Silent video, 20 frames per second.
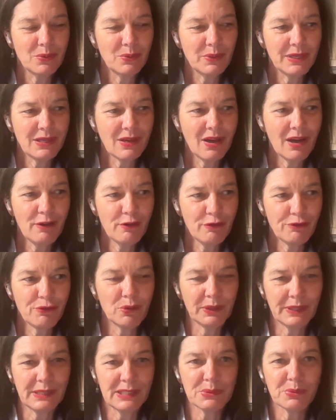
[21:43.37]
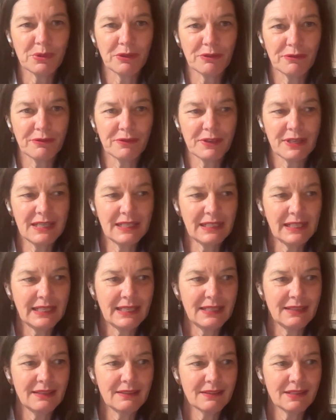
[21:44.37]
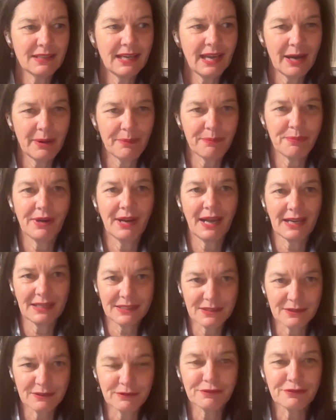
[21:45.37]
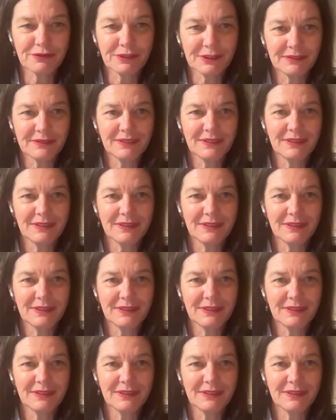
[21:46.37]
we kind of fall into a really counterproductive,